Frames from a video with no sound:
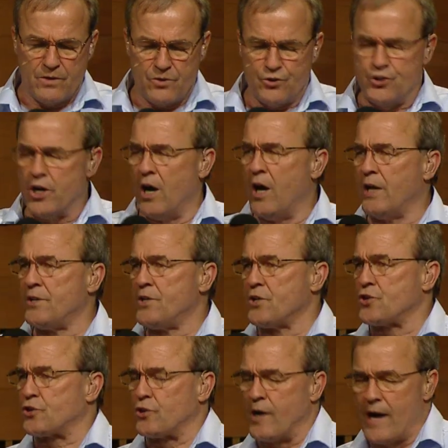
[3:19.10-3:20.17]
John
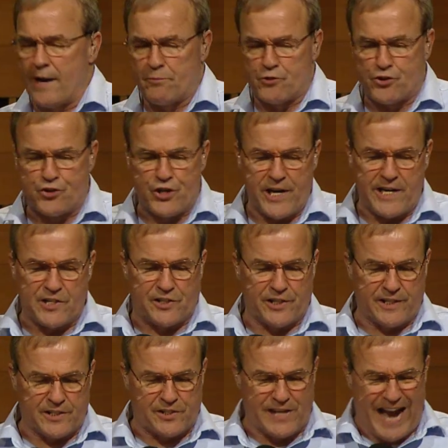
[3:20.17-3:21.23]
describes
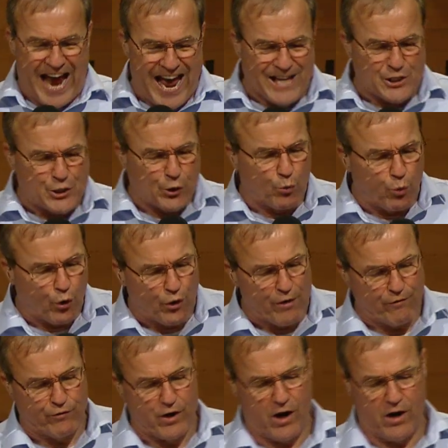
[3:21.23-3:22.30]
Jesus as the Word
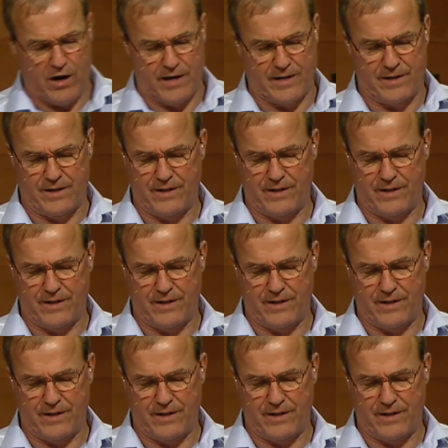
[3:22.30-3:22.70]
of God.